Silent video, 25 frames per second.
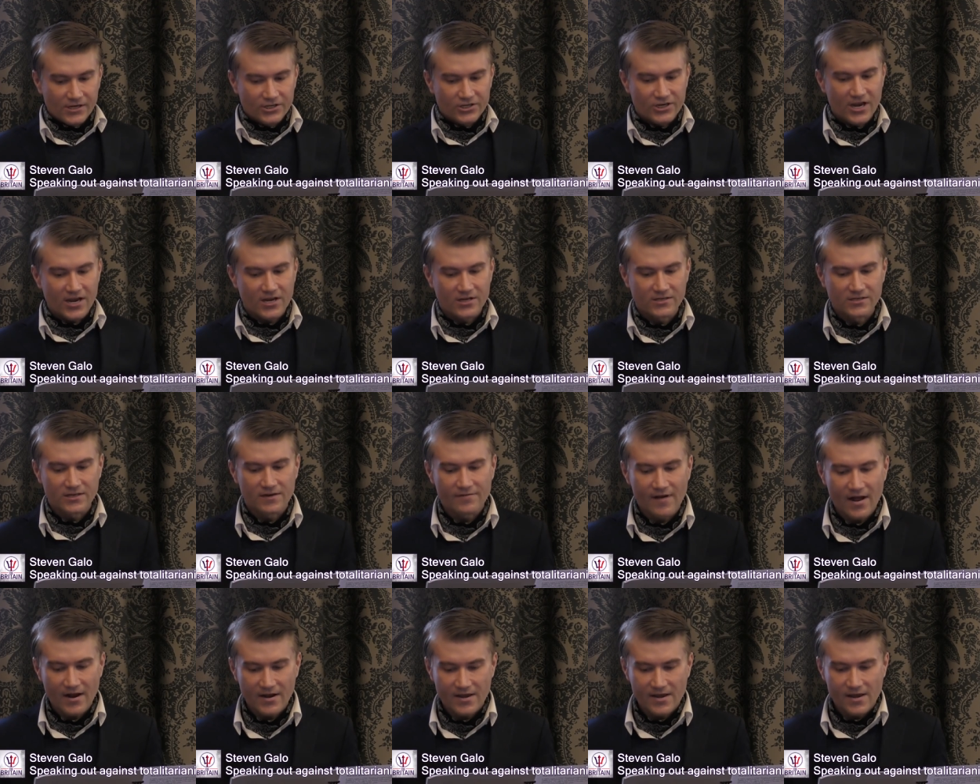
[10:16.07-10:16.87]

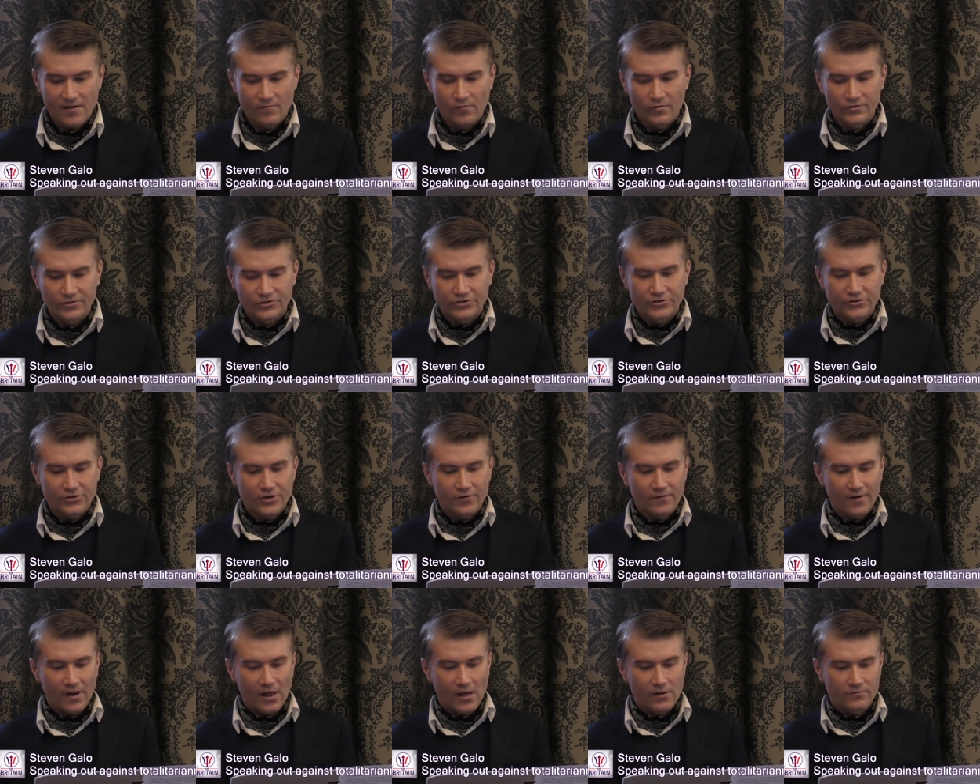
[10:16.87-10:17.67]
Czechoslovakia wants to
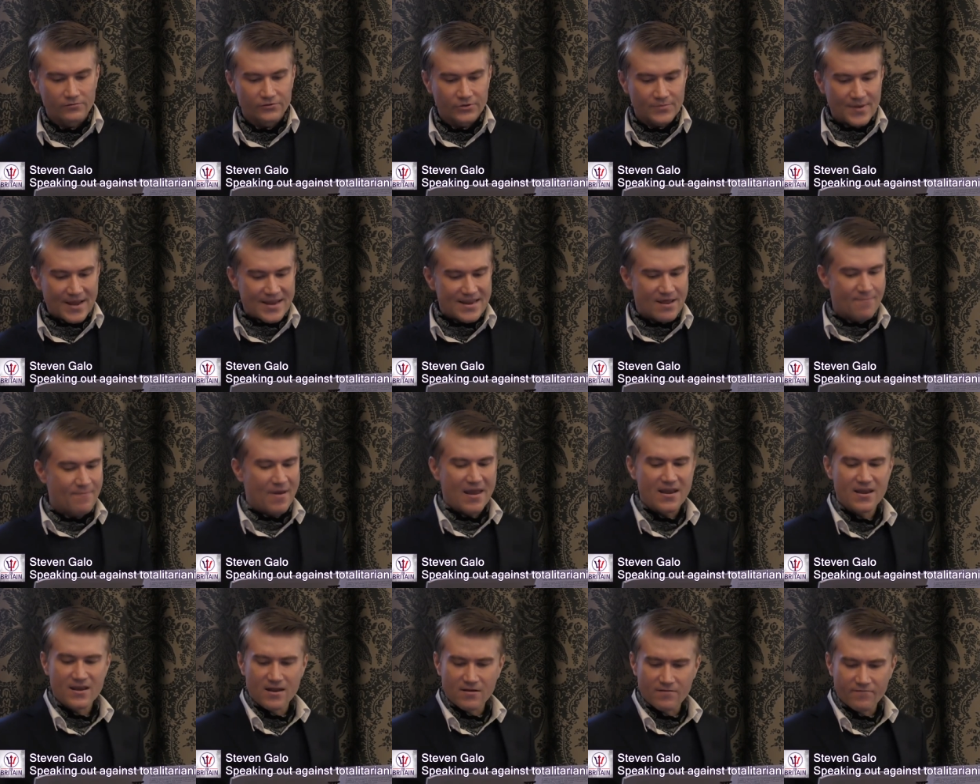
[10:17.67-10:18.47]
go alone, to be
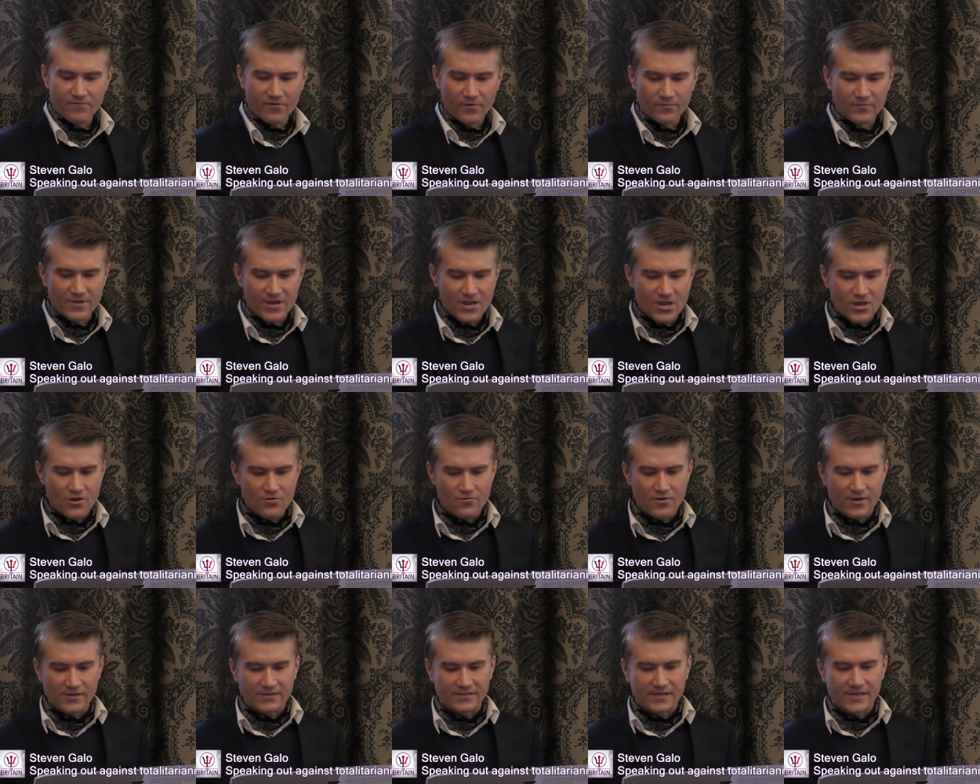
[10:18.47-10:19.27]
independent from the
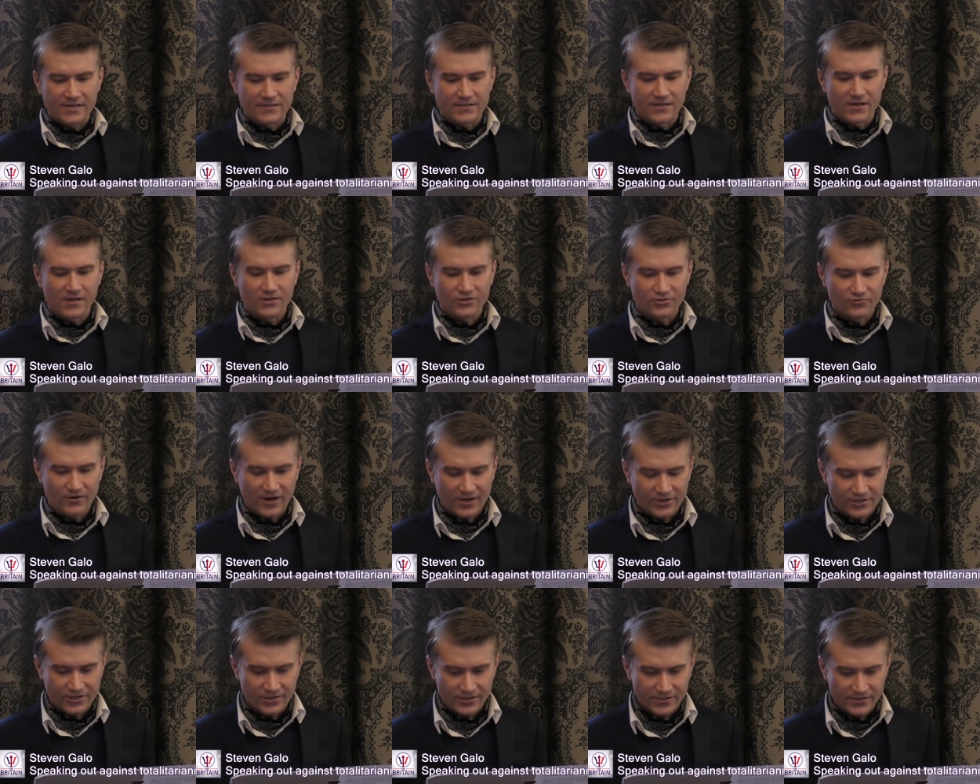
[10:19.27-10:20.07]
USSR
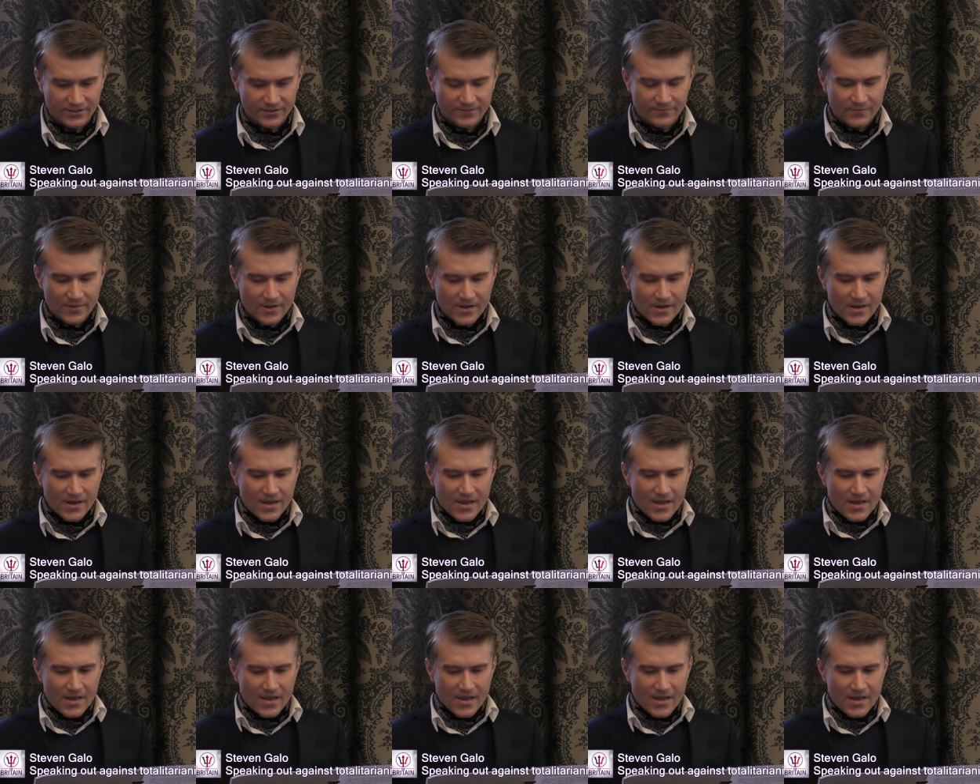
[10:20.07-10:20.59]
structures.